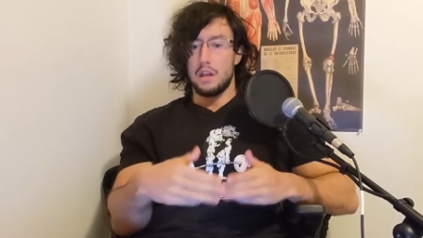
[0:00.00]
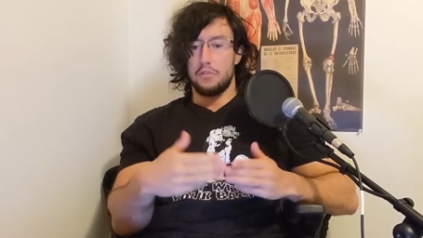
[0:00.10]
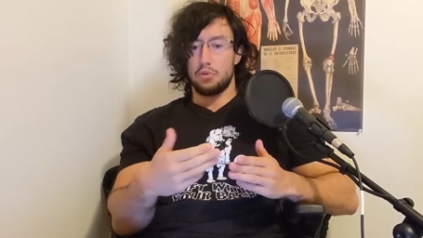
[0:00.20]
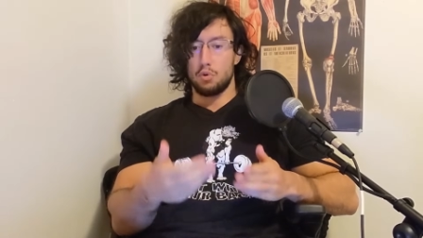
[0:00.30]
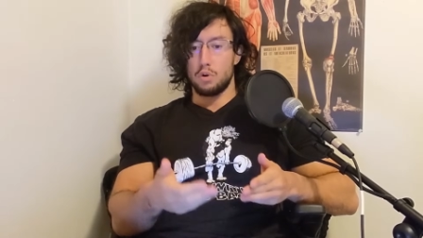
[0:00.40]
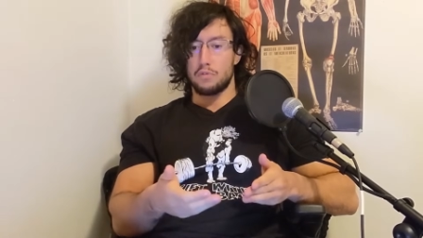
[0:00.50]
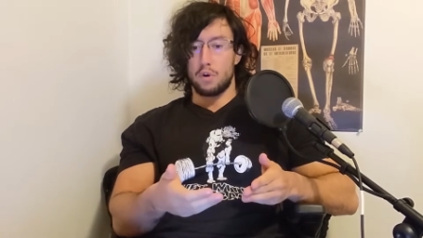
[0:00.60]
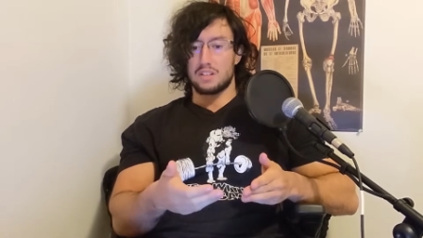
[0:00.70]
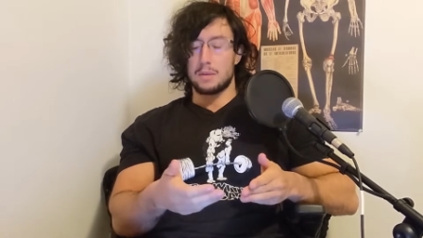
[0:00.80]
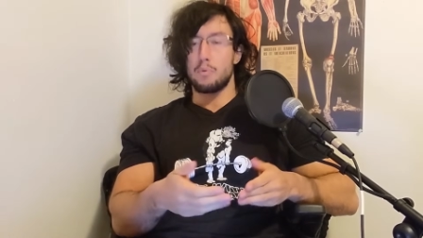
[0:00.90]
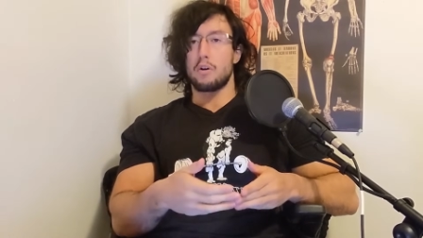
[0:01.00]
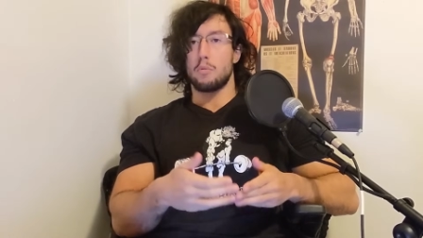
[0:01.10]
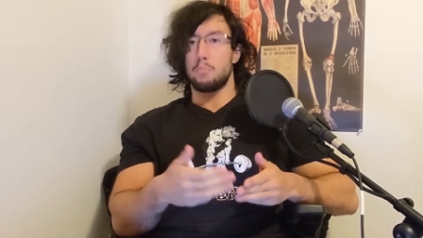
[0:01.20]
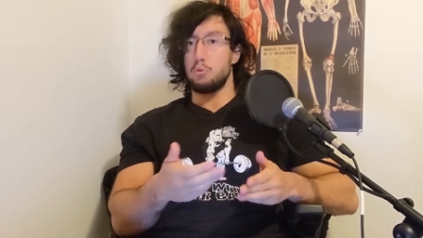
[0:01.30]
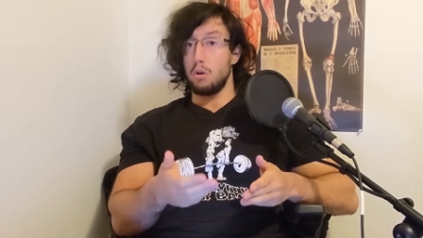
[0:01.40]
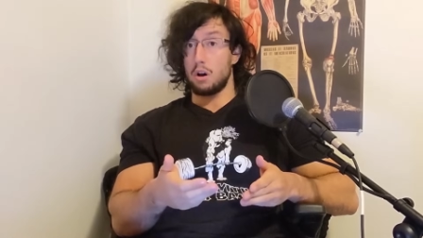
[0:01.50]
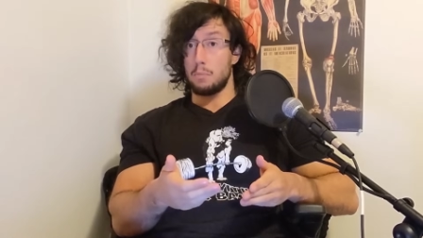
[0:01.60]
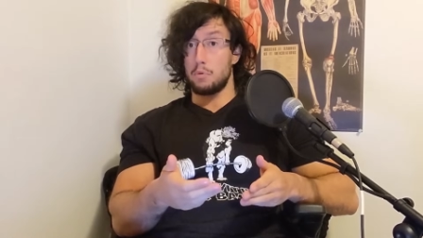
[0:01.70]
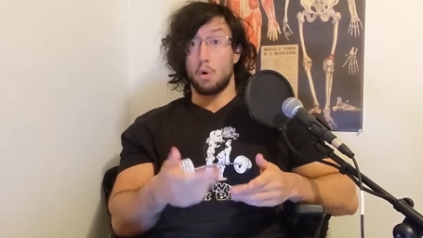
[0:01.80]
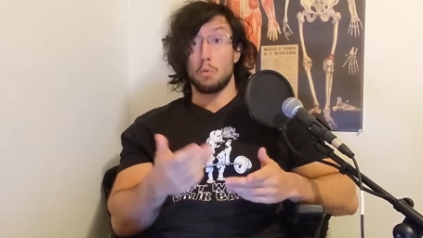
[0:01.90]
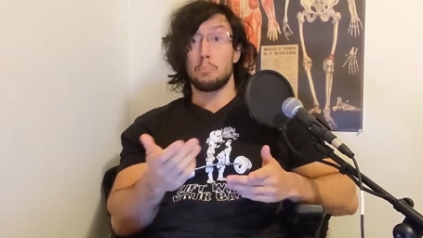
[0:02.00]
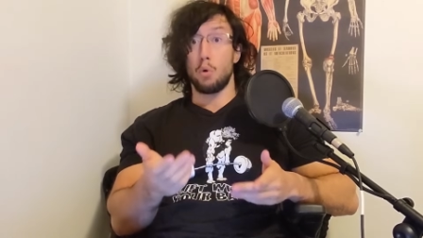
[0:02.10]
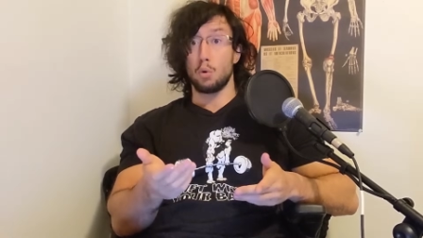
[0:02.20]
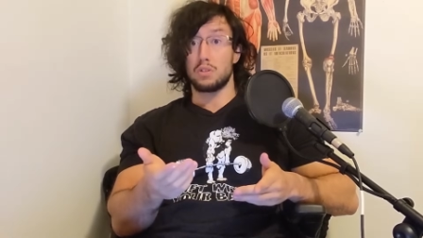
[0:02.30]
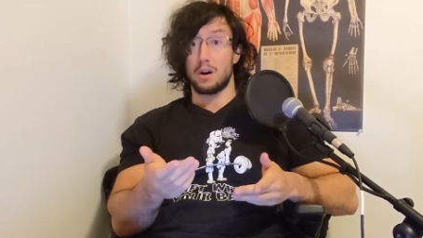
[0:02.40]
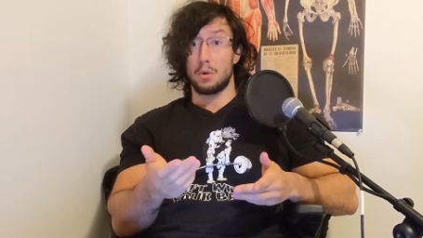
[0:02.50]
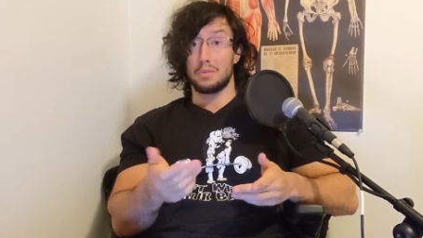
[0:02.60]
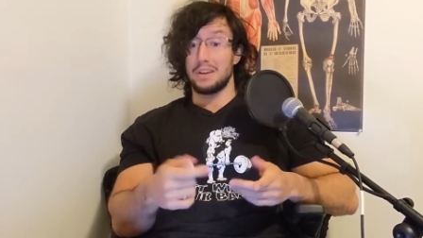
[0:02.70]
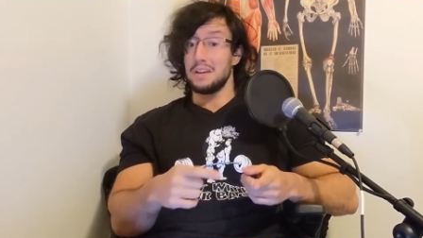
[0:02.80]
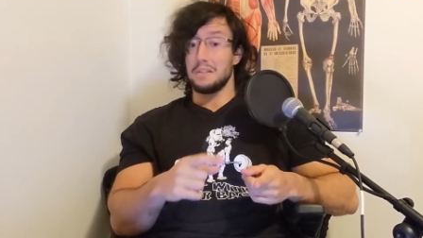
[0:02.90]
If you look, for example, at a pull-up or a pull-down,